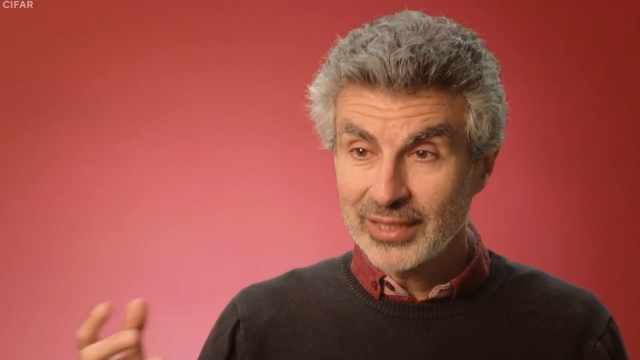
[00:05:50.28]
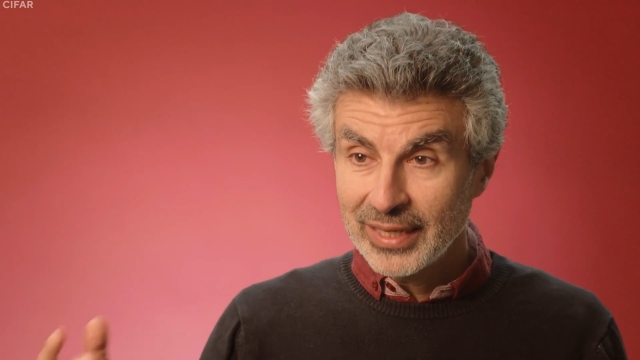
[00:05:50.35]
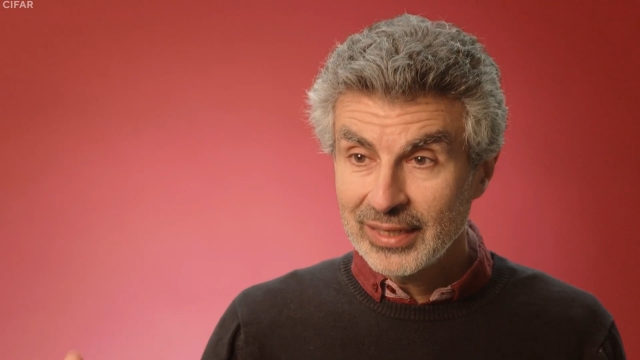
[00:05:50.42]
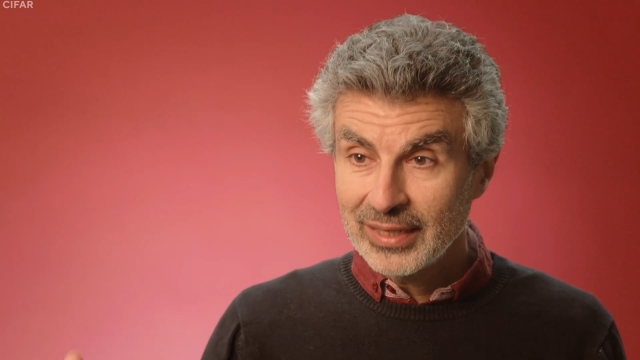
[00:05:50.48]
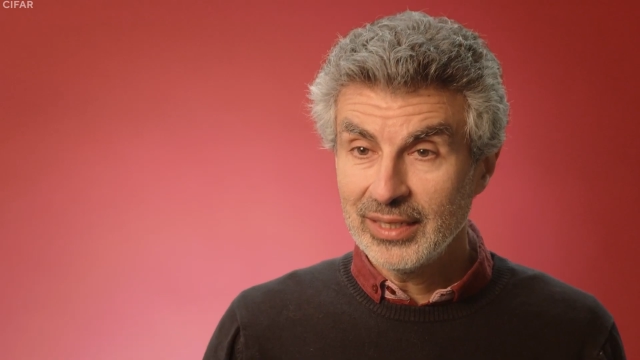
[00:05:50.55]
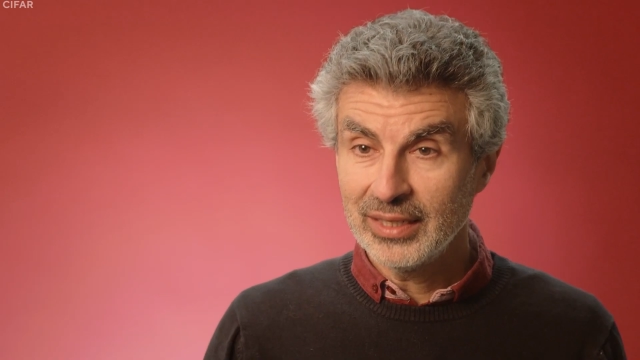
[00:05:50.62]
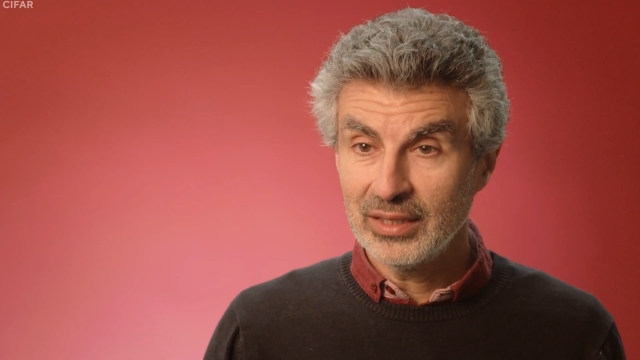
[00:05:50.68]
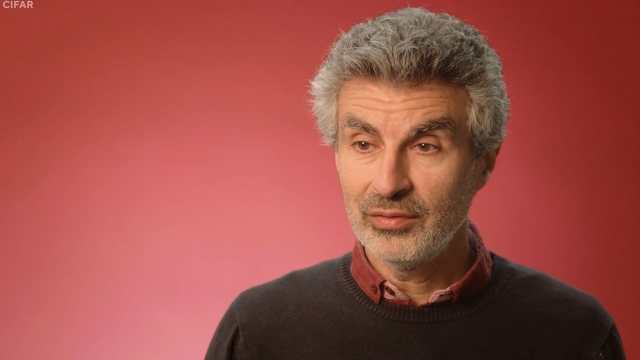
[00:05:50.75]

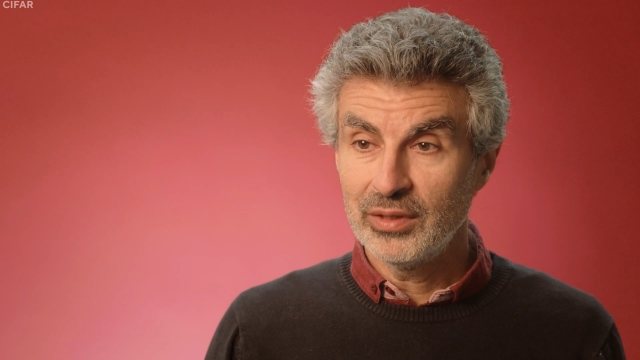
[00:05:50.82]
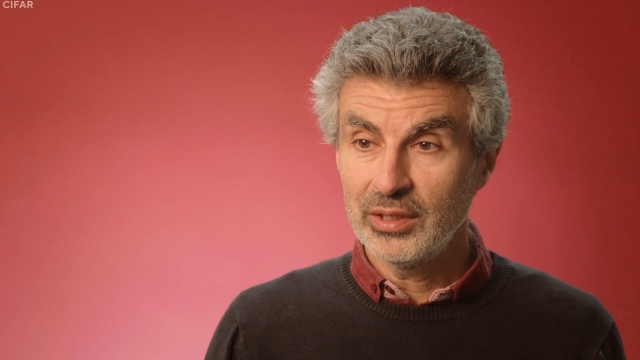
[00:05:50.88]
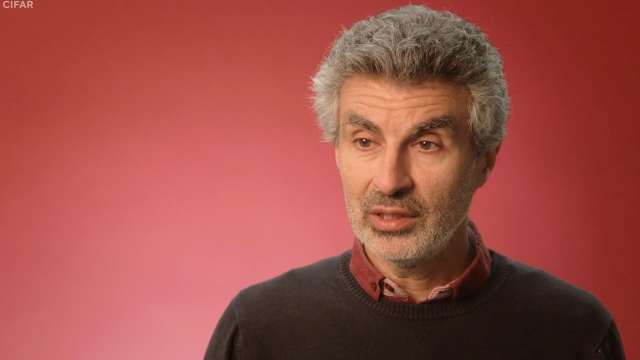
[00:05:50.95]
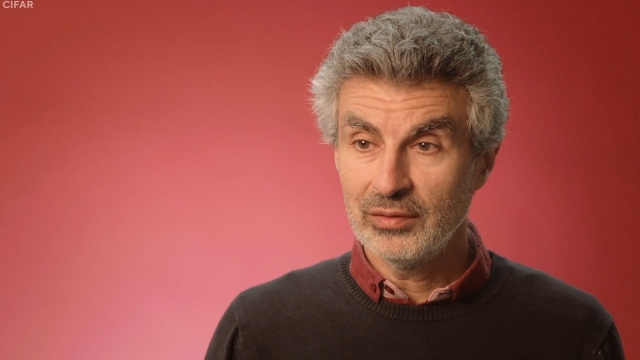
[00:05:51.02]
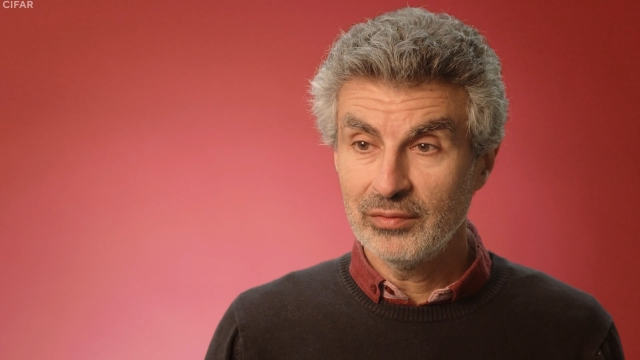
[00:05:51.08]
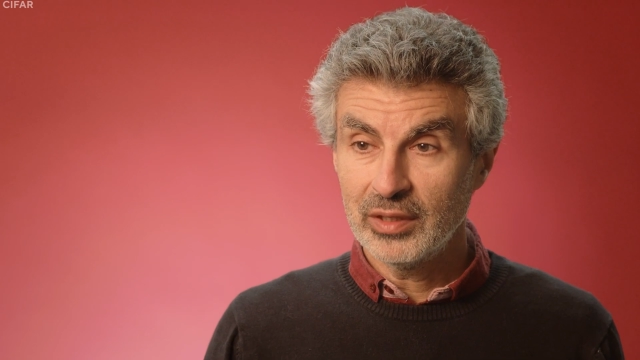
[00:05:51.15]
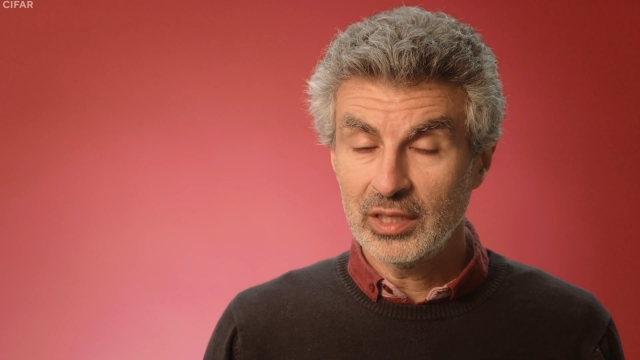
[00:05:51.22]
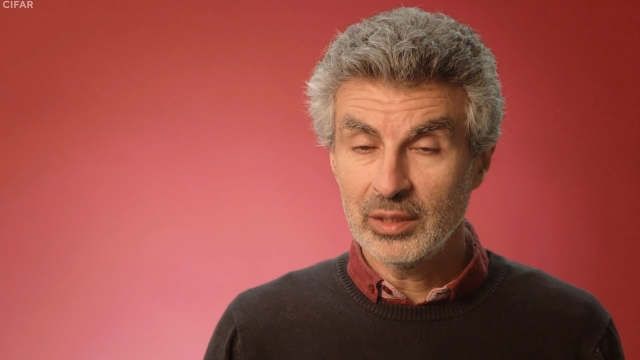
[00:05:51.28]
about
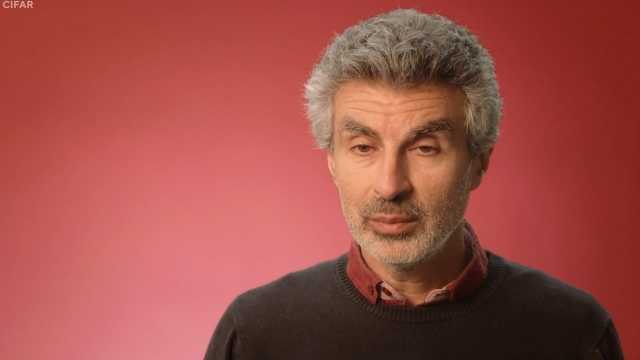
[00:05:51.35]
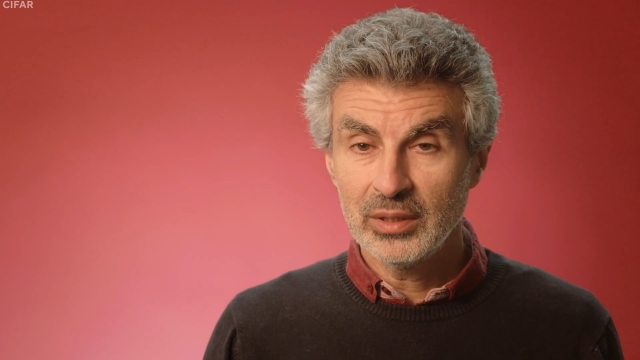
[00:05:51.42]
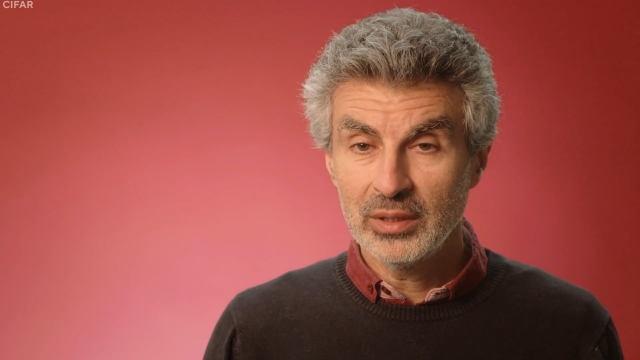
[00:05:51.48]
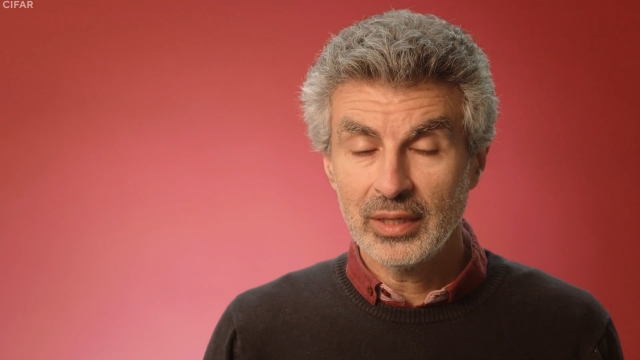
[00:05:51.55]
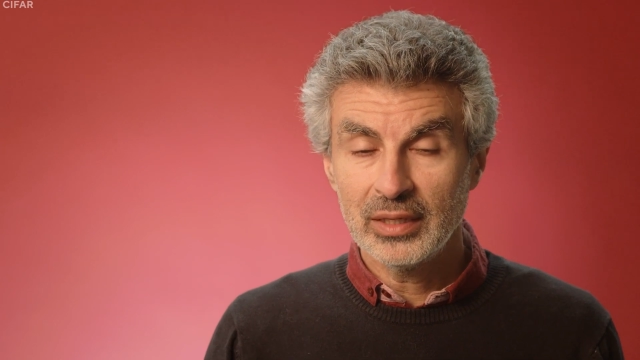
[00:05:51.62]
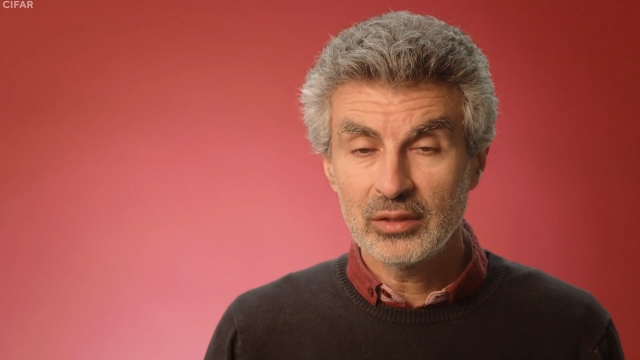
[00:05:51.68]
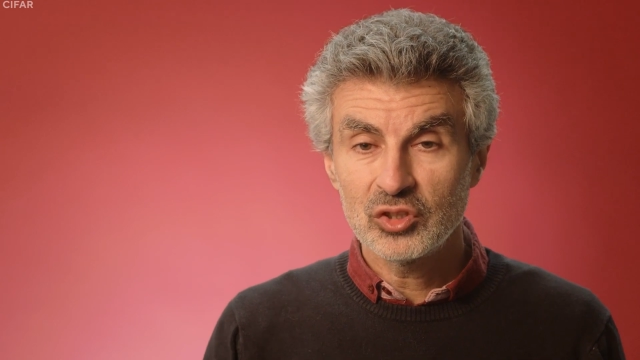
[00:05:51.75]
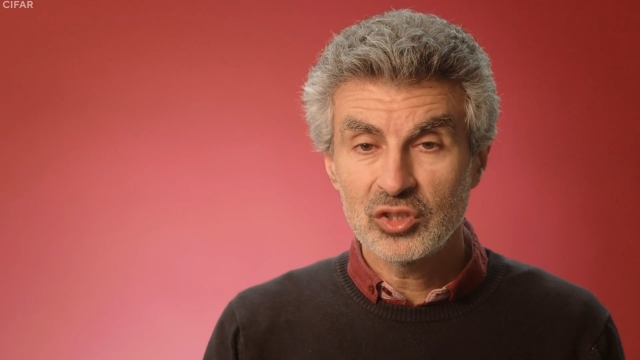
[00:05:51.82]
Cleverbot is that
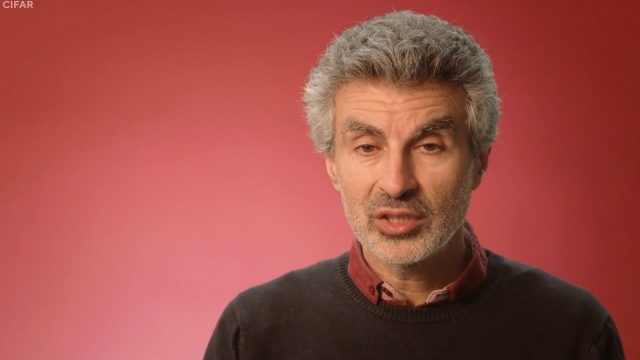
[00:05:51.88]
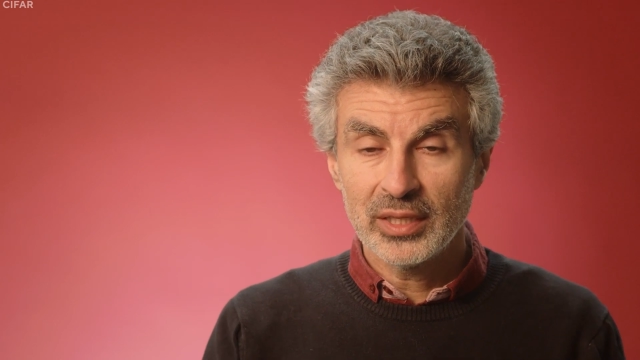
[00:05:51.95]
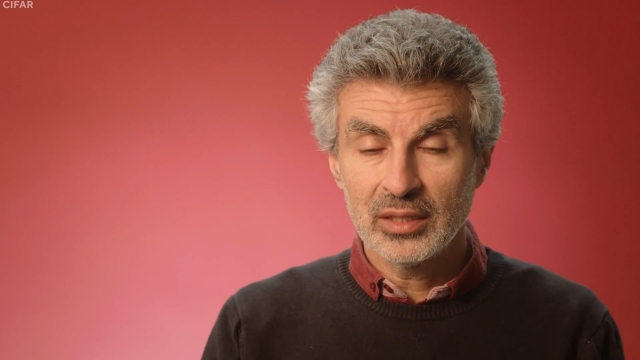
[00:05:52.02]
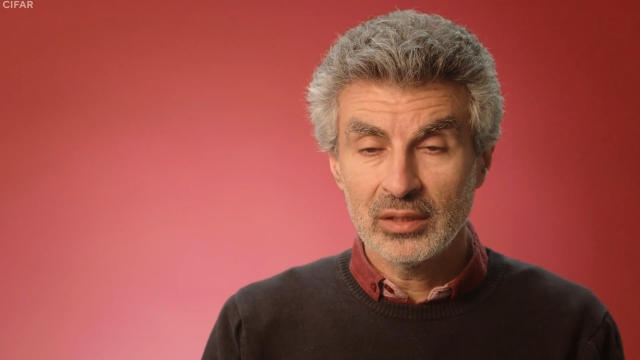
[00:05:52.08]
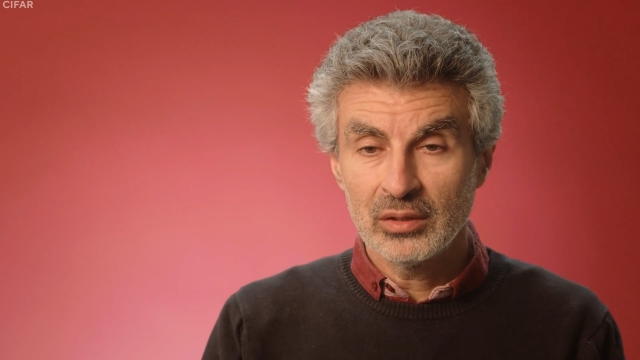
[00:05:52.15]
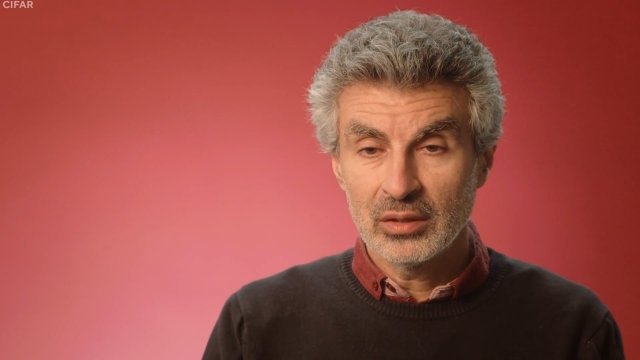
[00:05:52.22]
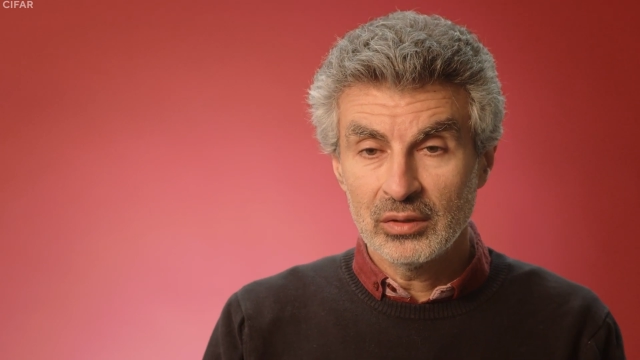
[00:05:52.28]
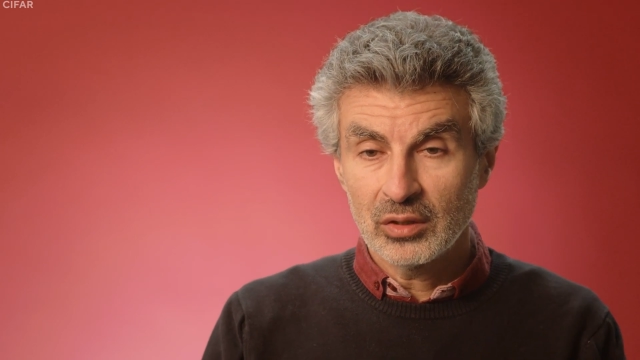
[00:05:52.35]
as your
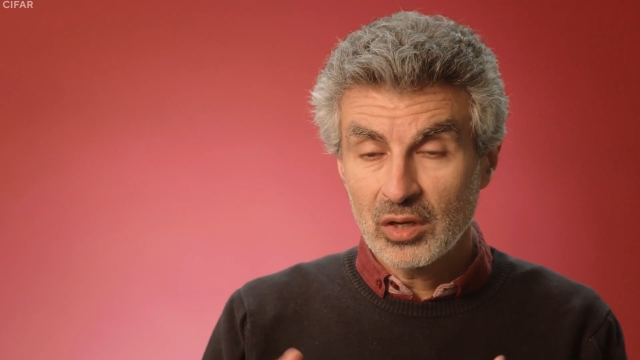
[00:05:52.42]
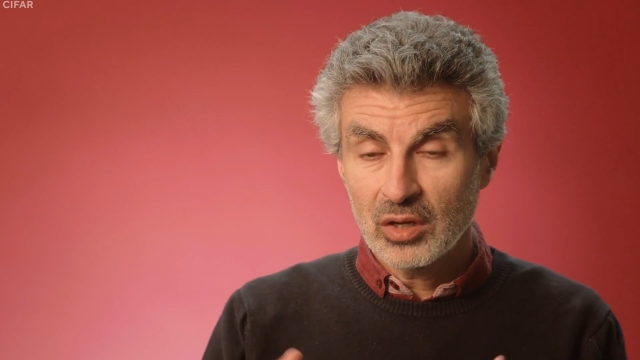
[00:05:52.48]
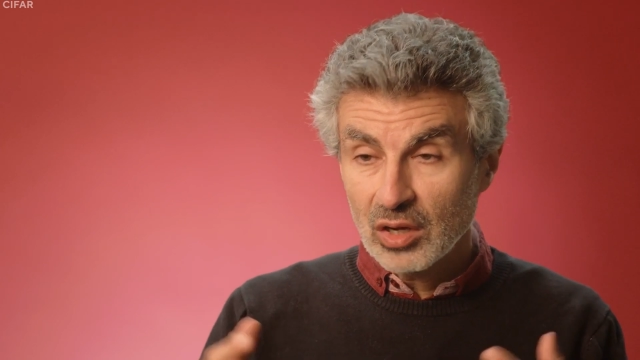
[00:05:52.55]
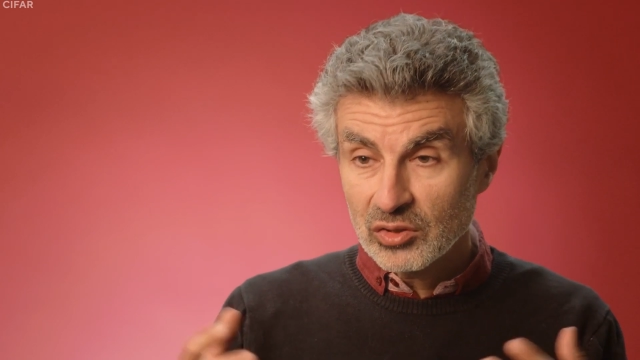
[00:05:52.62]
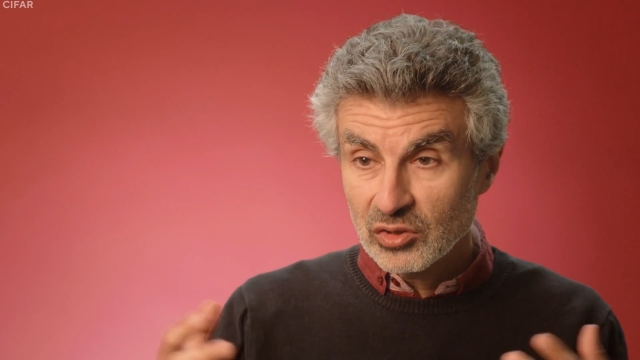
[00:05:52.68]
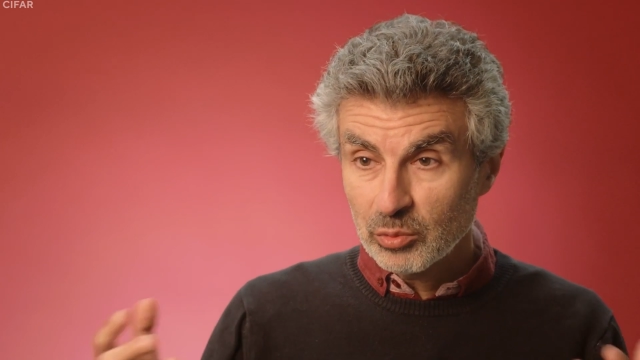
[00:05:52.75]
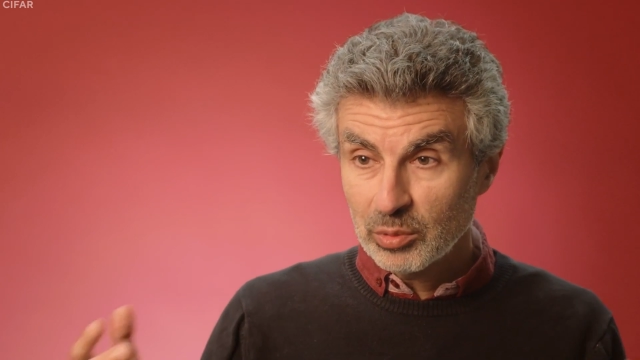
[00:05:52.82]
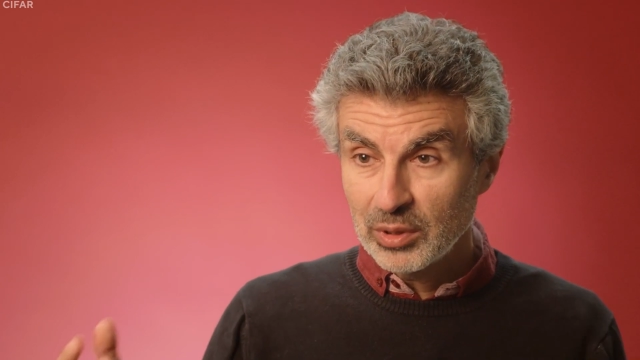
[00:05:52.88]
conversation with
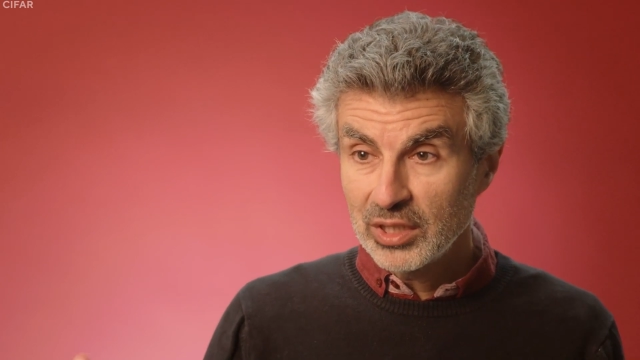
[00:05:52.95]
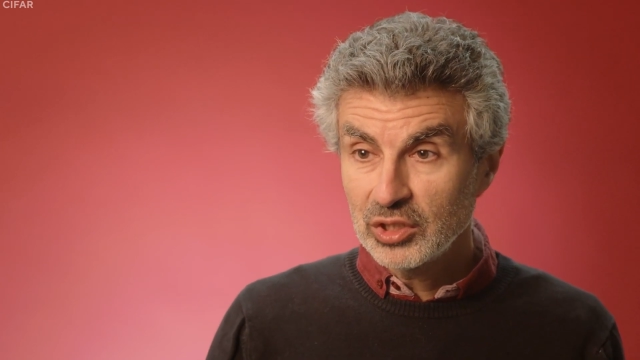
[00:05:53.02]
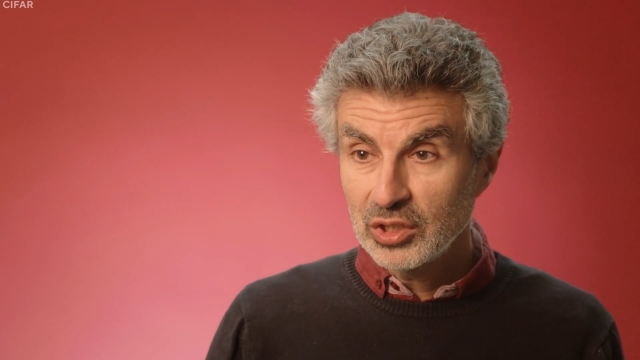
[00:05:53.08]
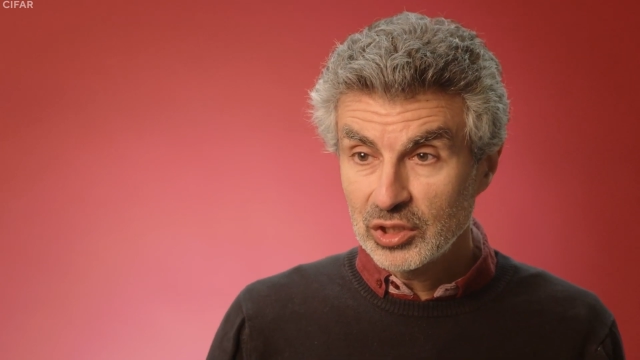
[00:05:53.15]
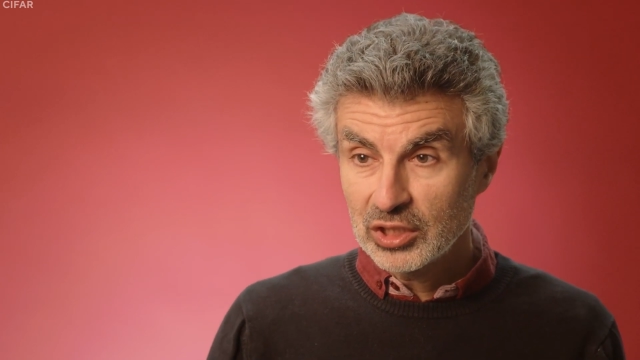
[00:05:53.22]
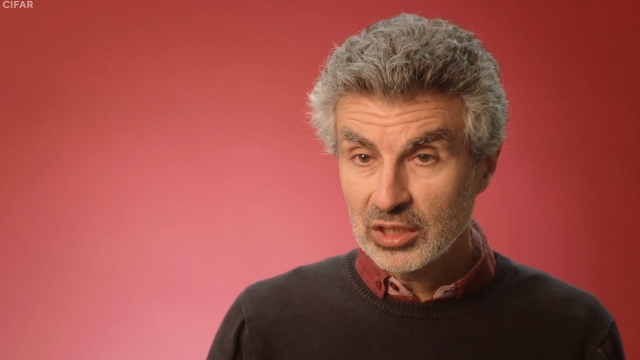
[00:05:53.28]
it develops,